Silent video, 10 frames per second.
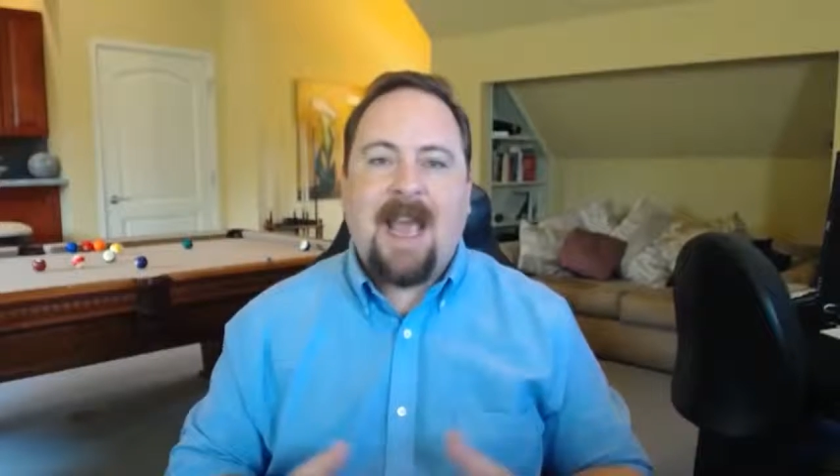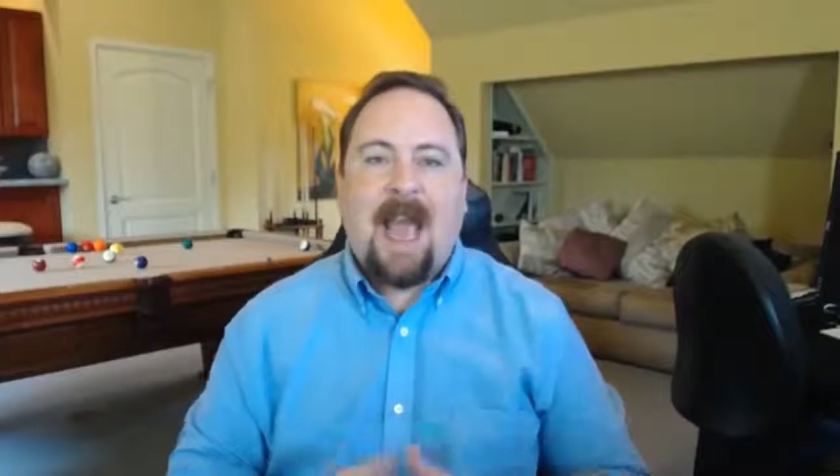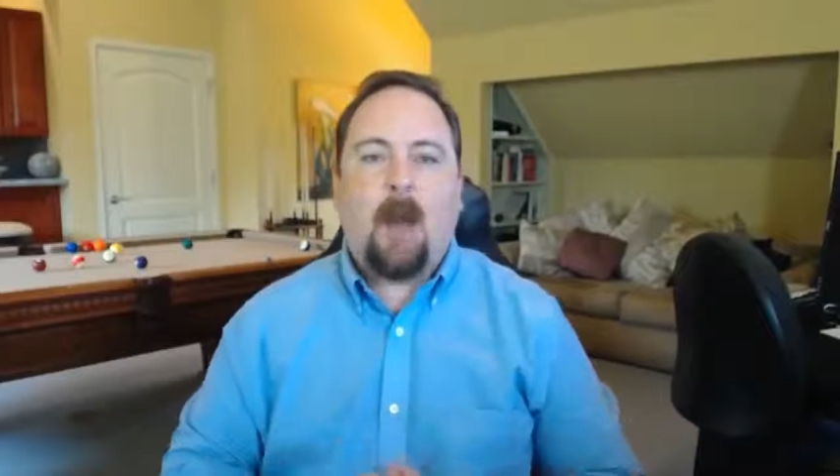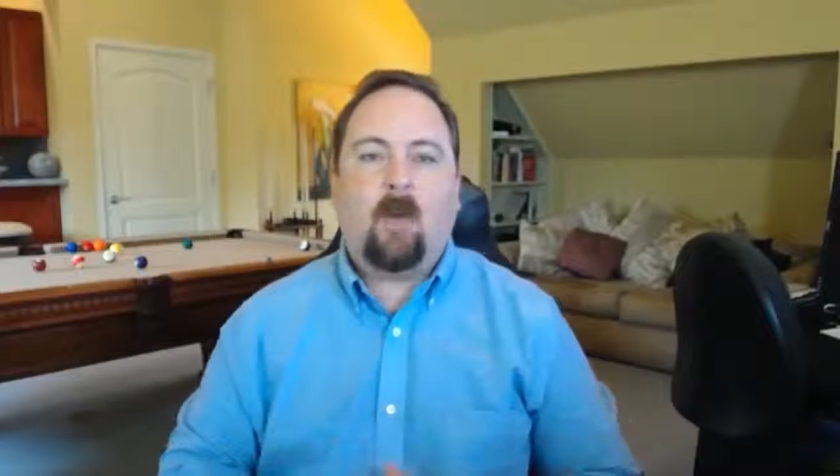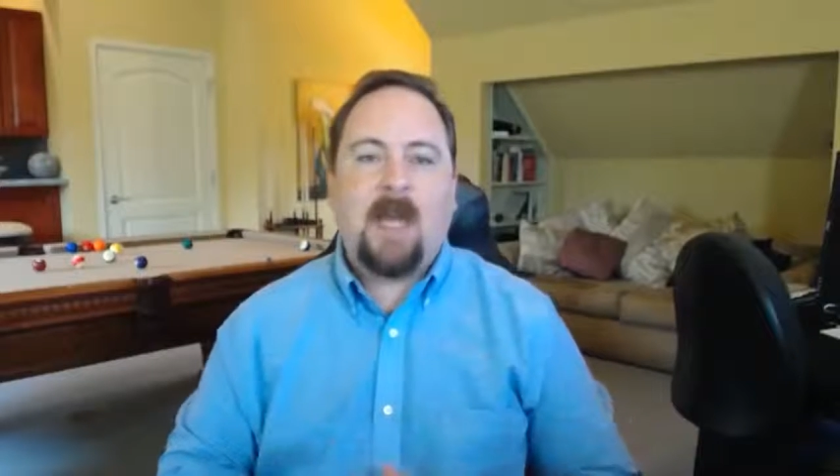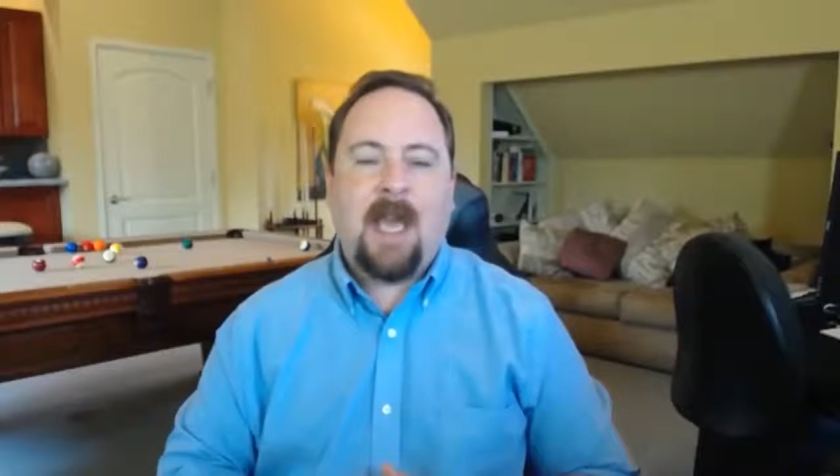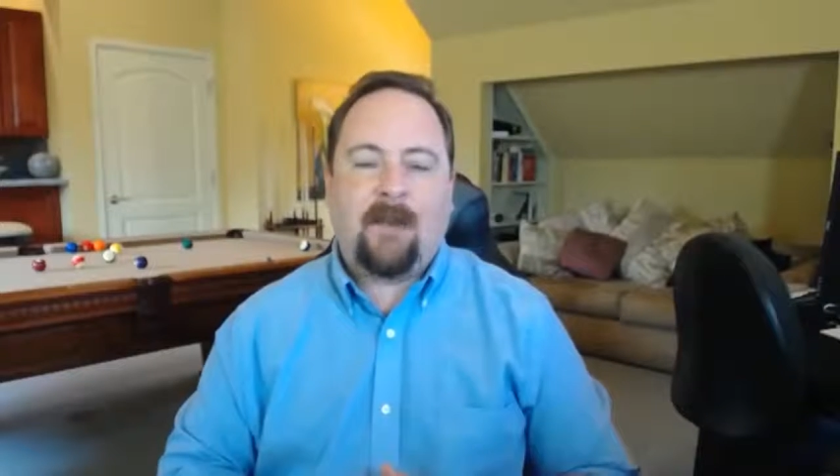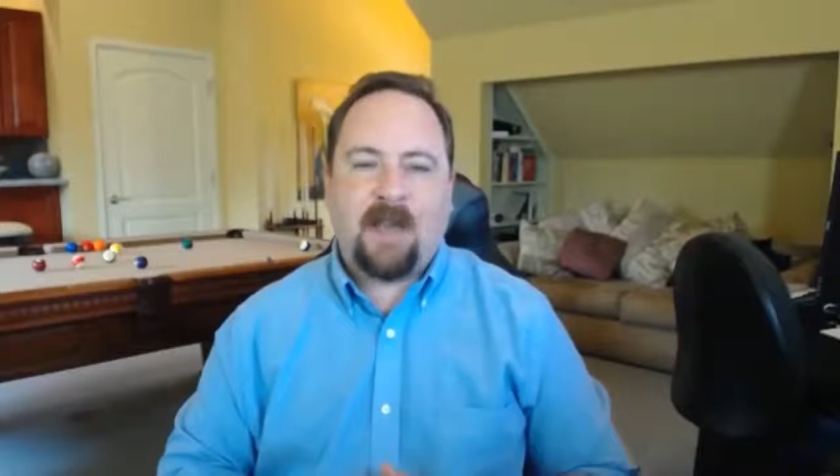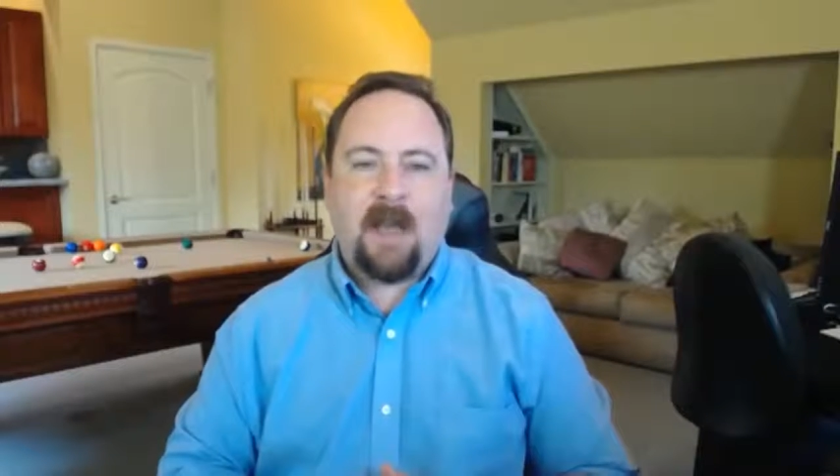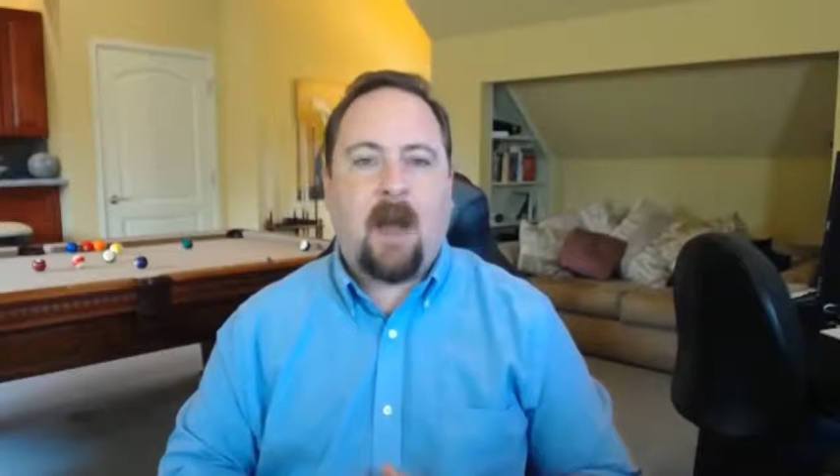and we have
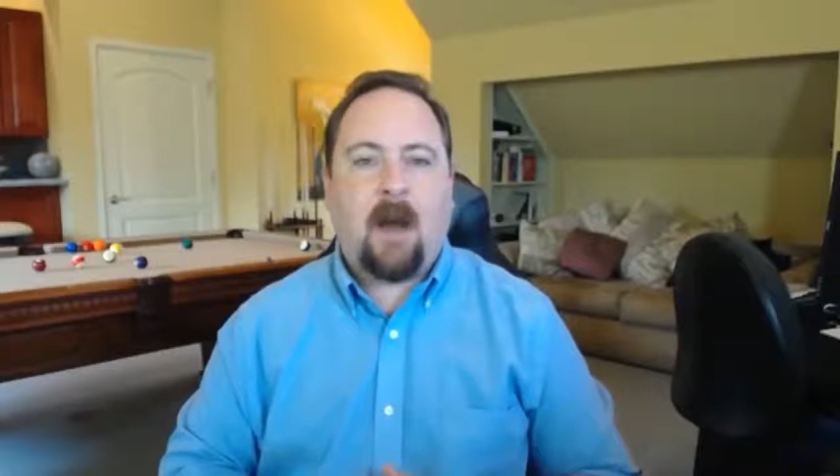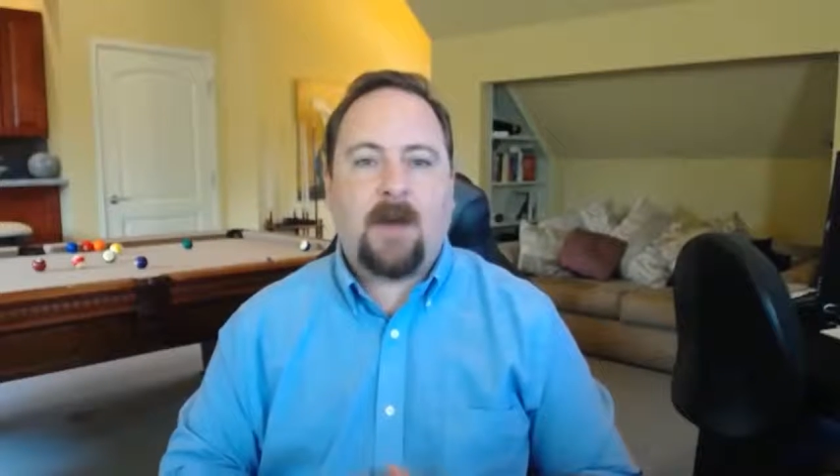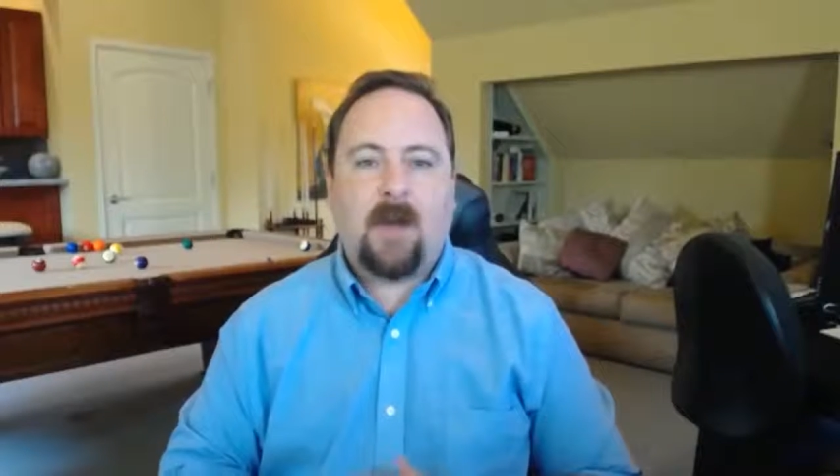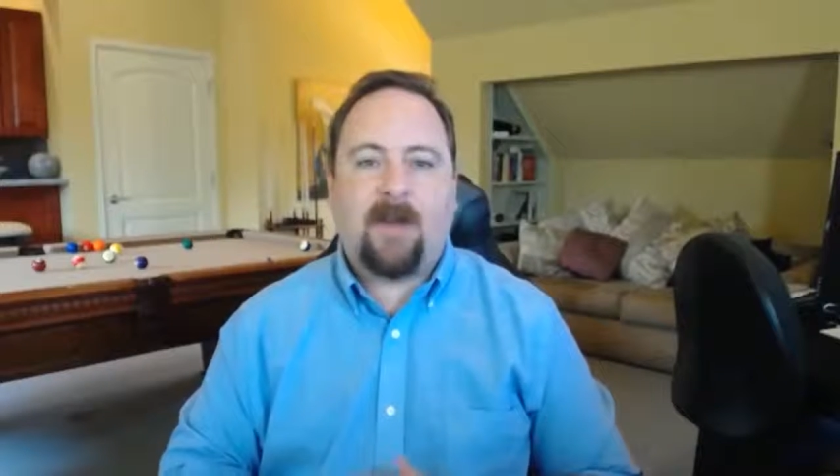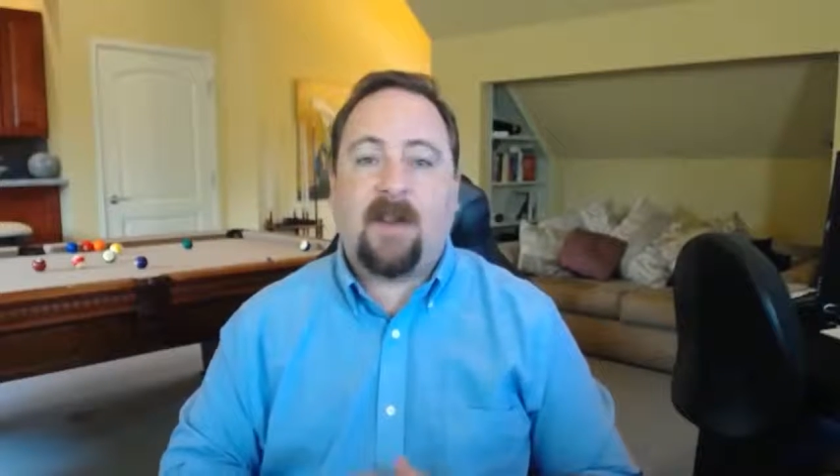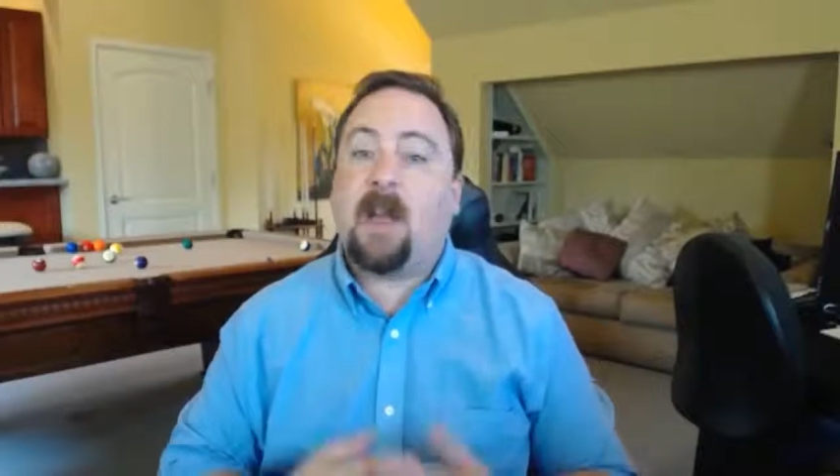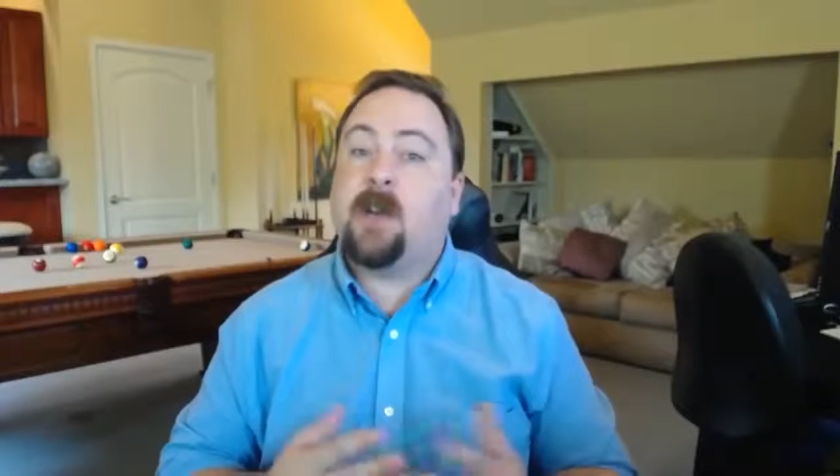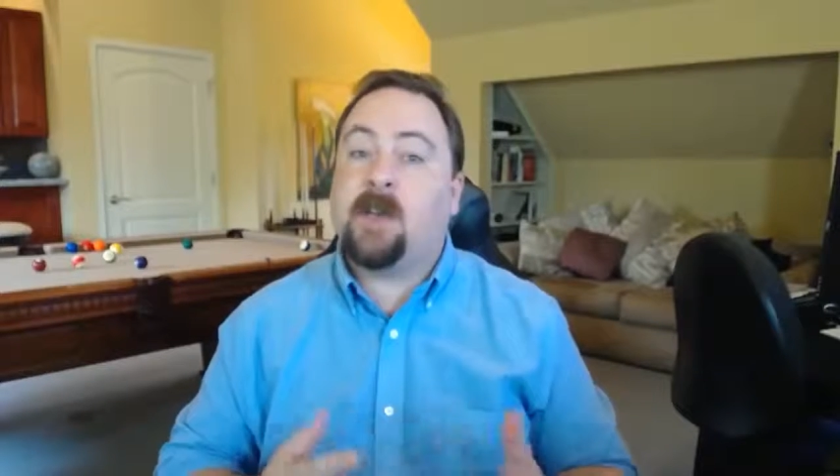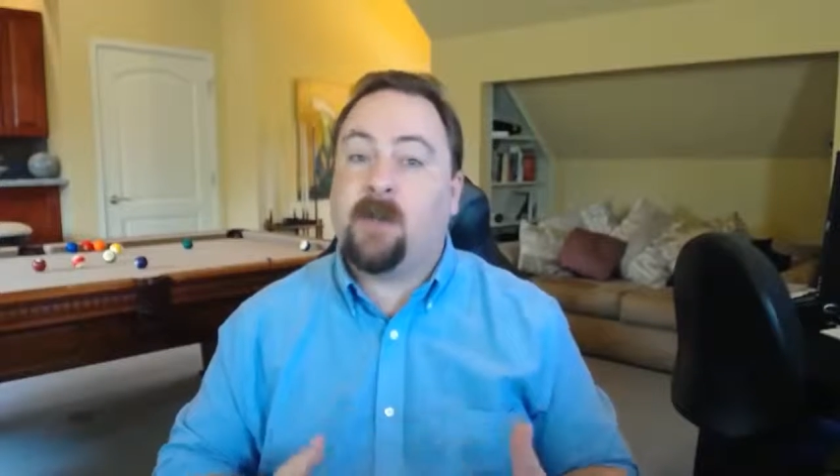seen our traffic